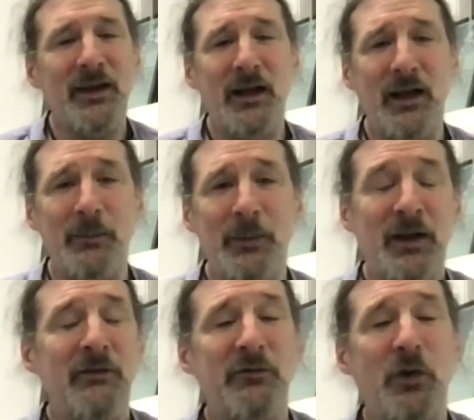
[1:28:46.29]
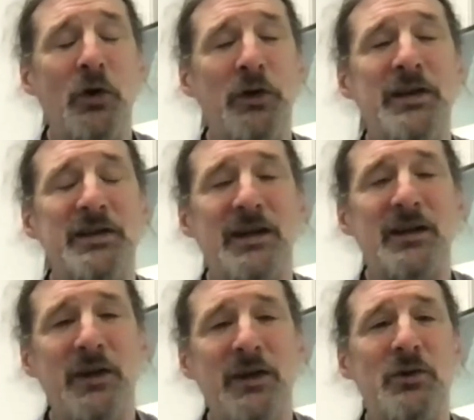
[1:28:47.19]
um, for these
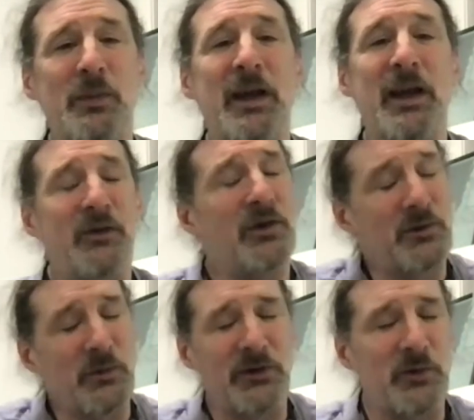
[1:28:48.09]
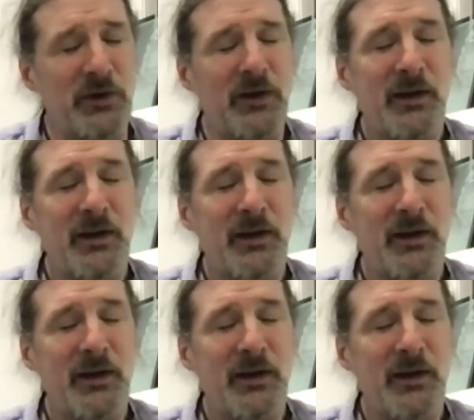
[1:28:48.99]
individual behaviors, which would